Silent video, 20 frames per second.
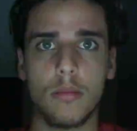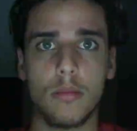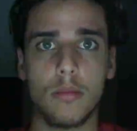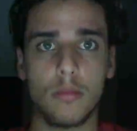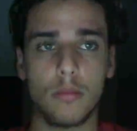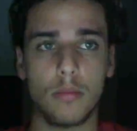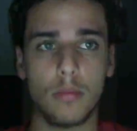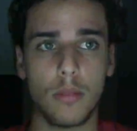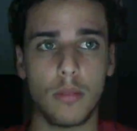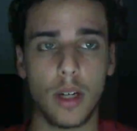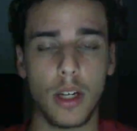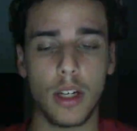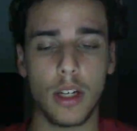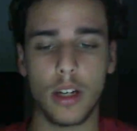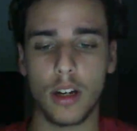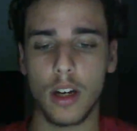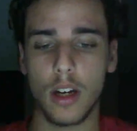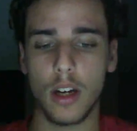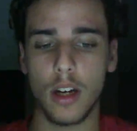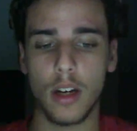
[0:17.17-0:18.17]

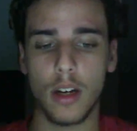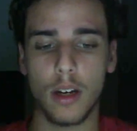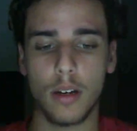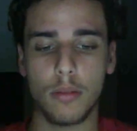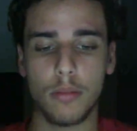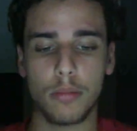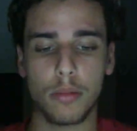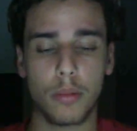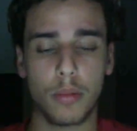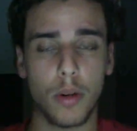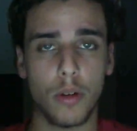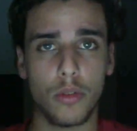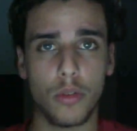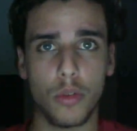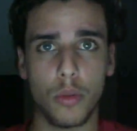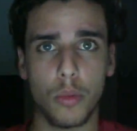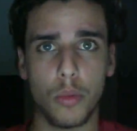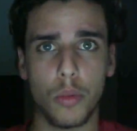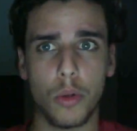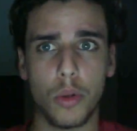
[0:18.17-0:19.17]
proposal
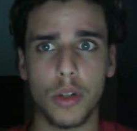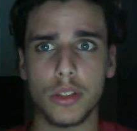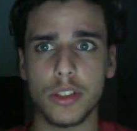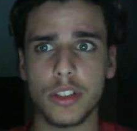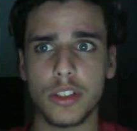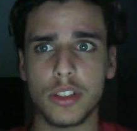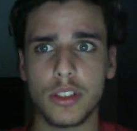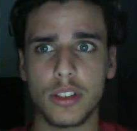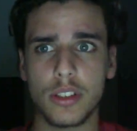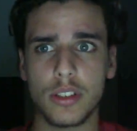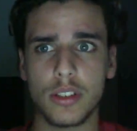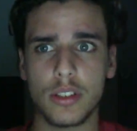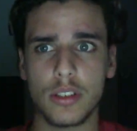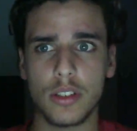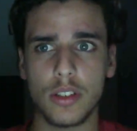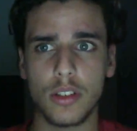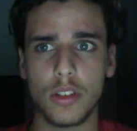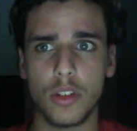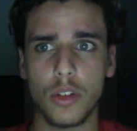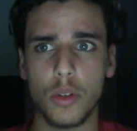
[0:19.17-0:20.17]
was
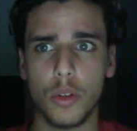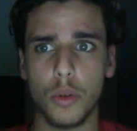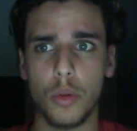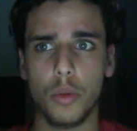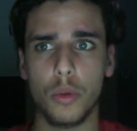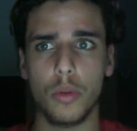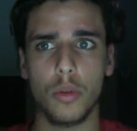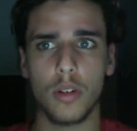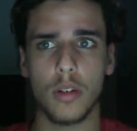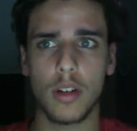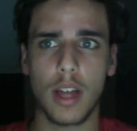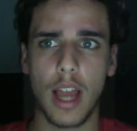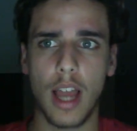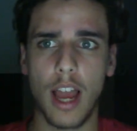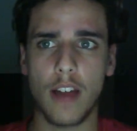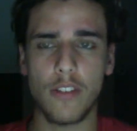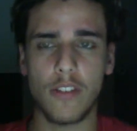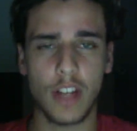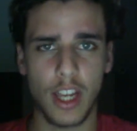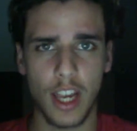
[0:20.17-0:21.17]
to have
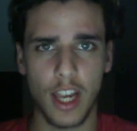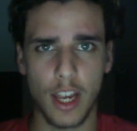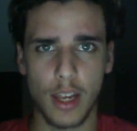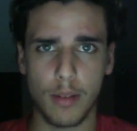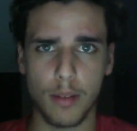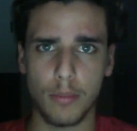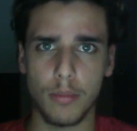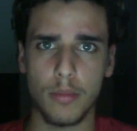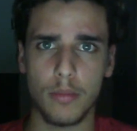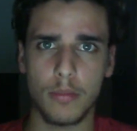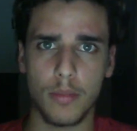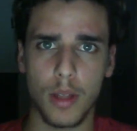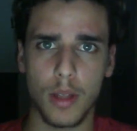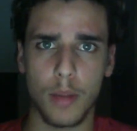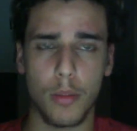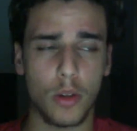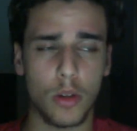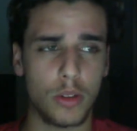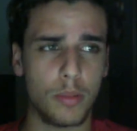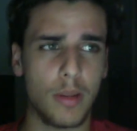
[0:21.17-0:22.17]
a
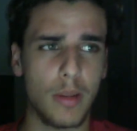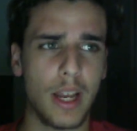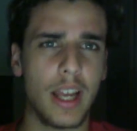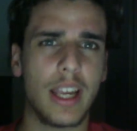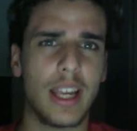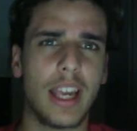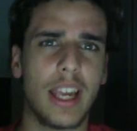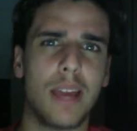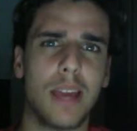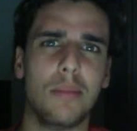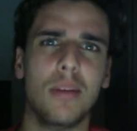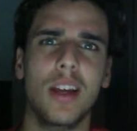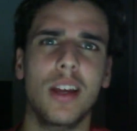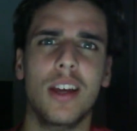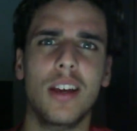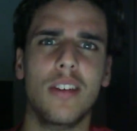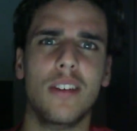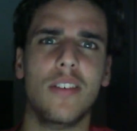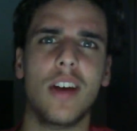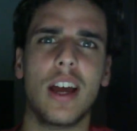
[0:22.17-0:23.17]
multiplayer game
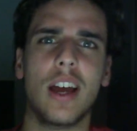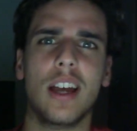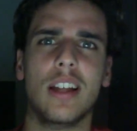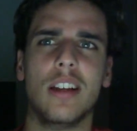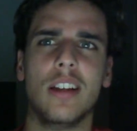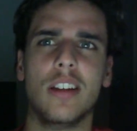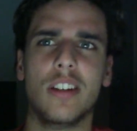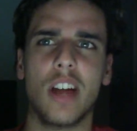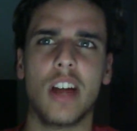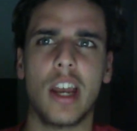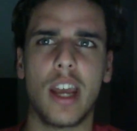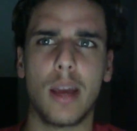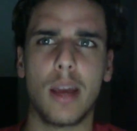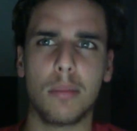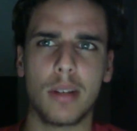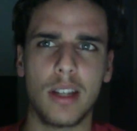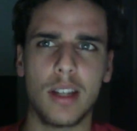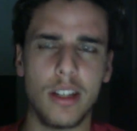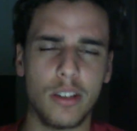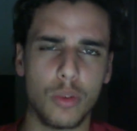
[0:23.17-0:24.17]
that
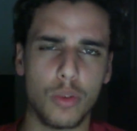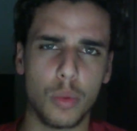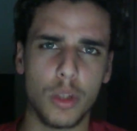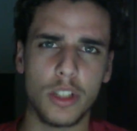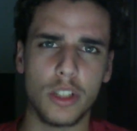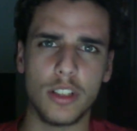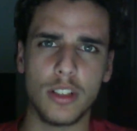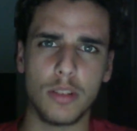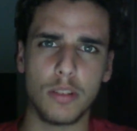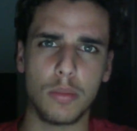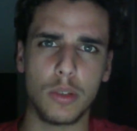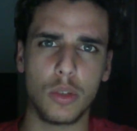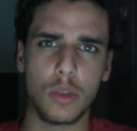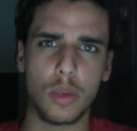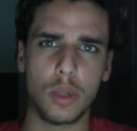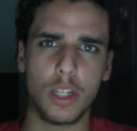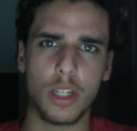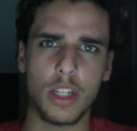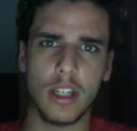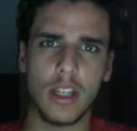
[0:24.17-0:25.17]
dynamically switches
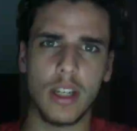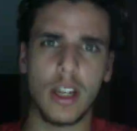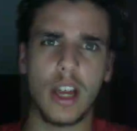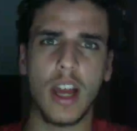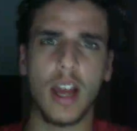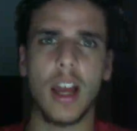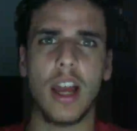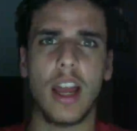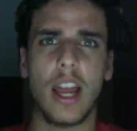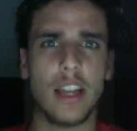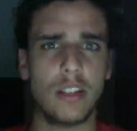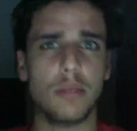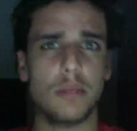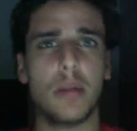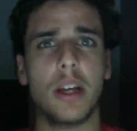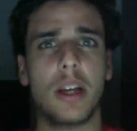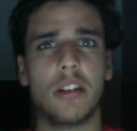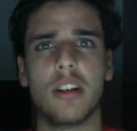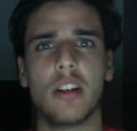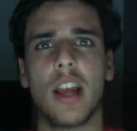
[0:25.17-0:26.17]
between
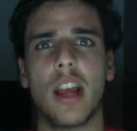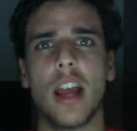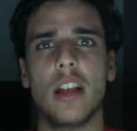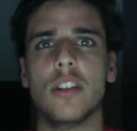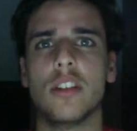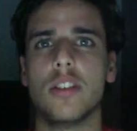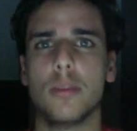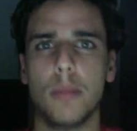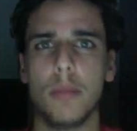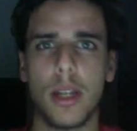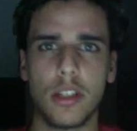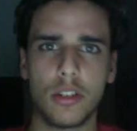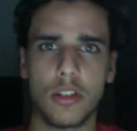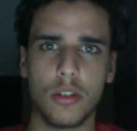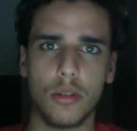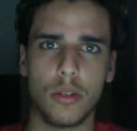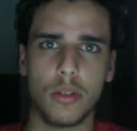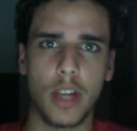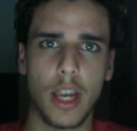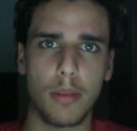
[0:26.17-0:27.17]
asymmetric and symmetrical
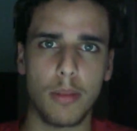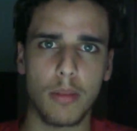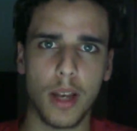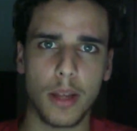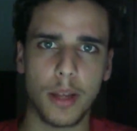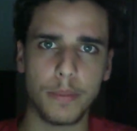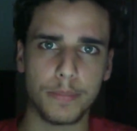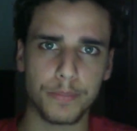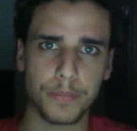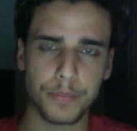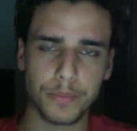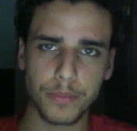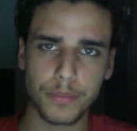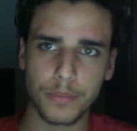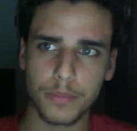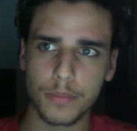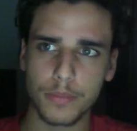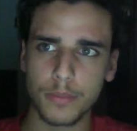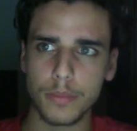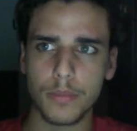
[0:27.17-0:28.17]
gameplay.
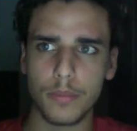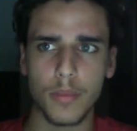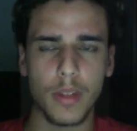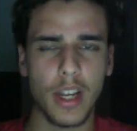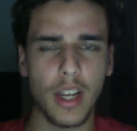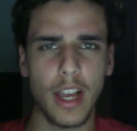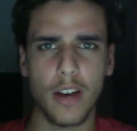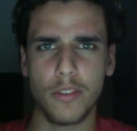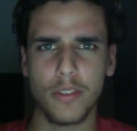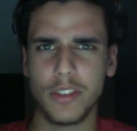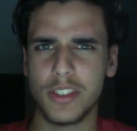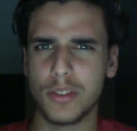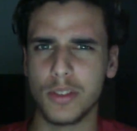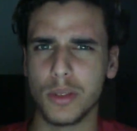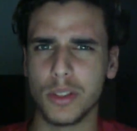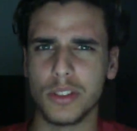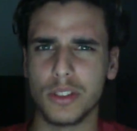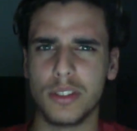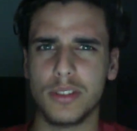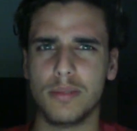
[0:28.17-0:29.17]
Now this
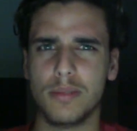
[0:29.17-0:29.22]
was,